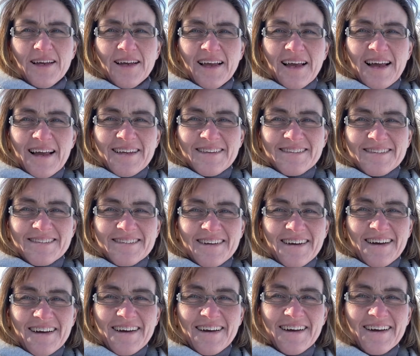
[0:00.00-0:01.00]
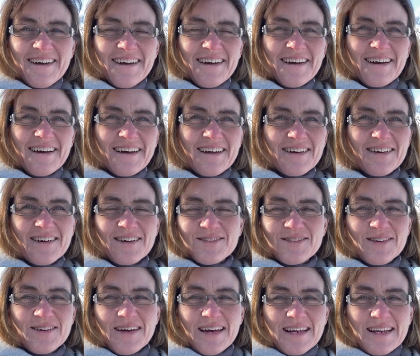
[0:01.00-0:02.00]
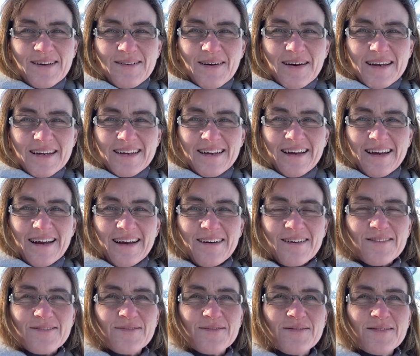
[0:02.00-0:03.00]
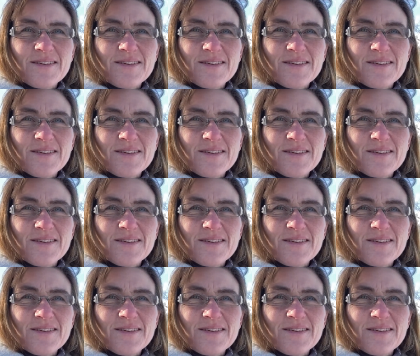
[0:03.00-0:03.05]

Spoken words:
and I'll do it anyway, out of